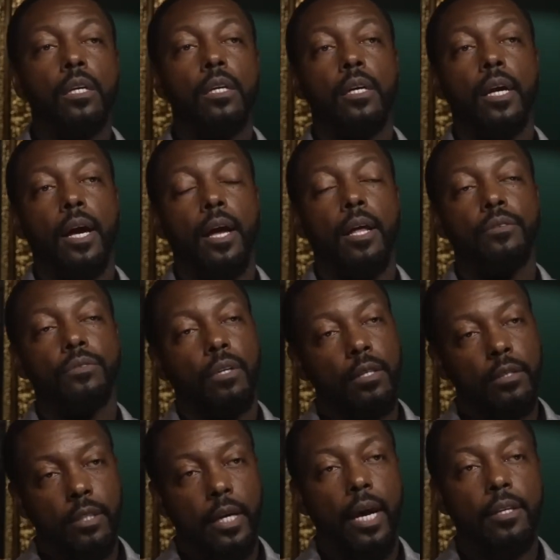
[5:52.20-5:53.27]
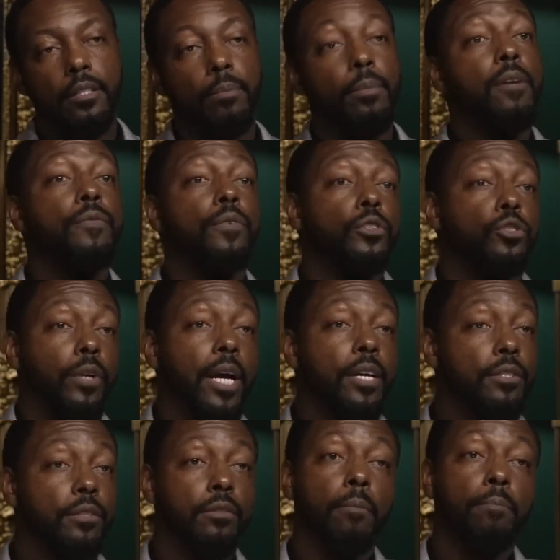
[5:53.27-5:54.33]
And it's going to take some
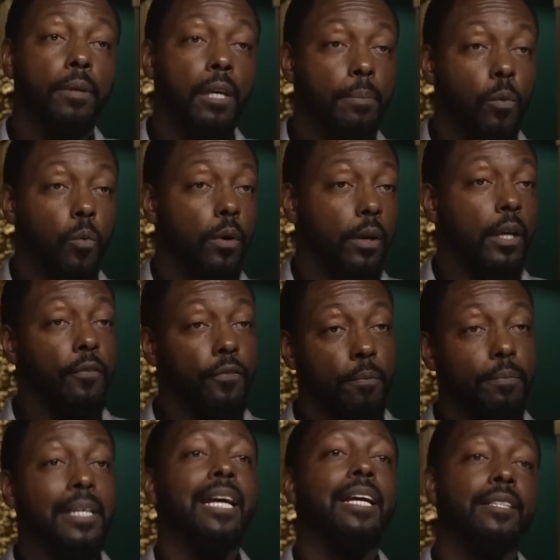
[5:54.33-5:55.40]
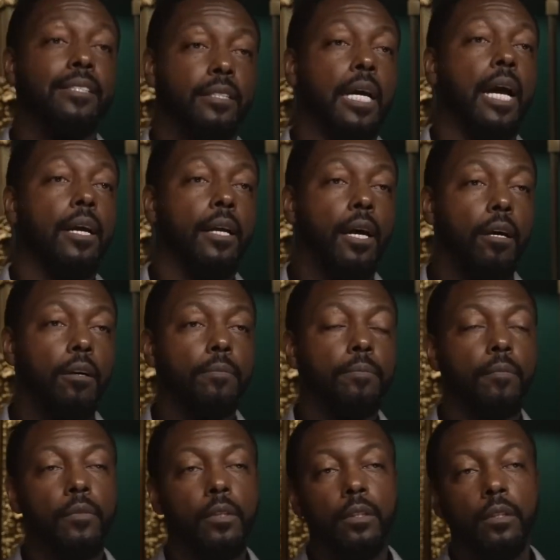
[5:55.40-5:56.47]
infiltration, some people working from the inside out.
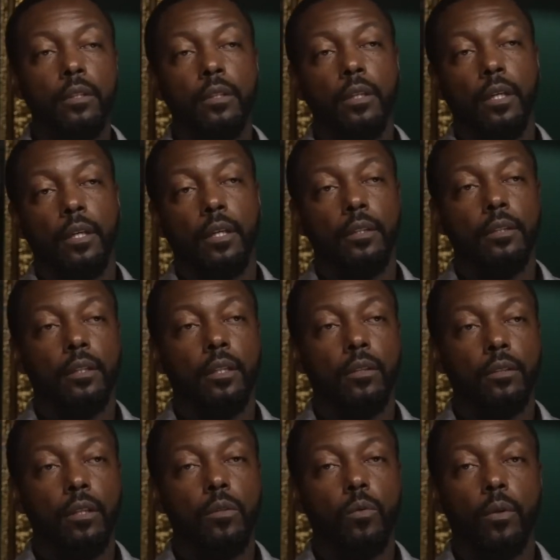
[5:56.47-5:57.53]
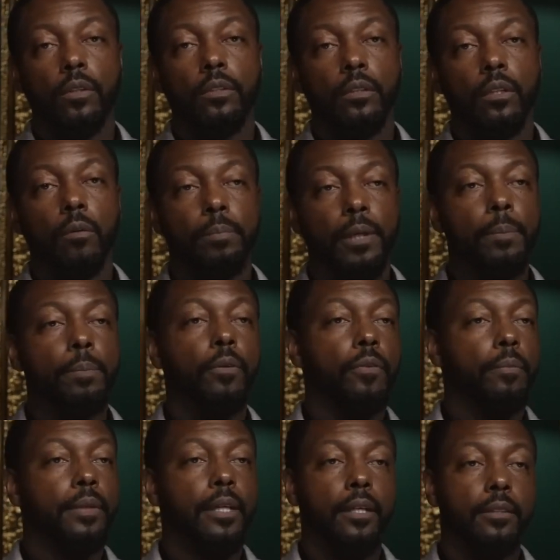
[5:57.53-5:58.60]
In other words, people
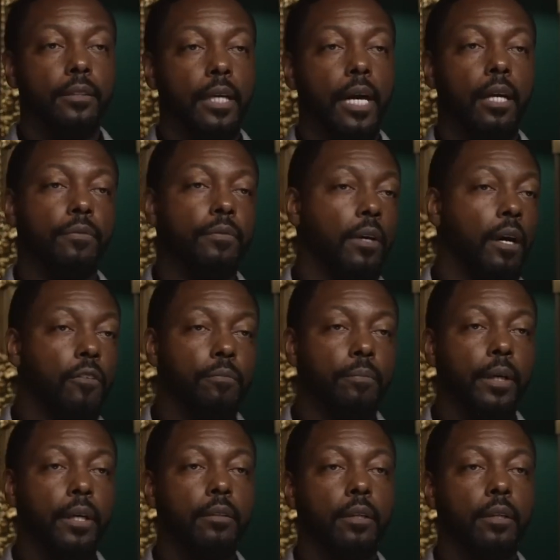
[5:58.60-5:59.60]
from the inside of government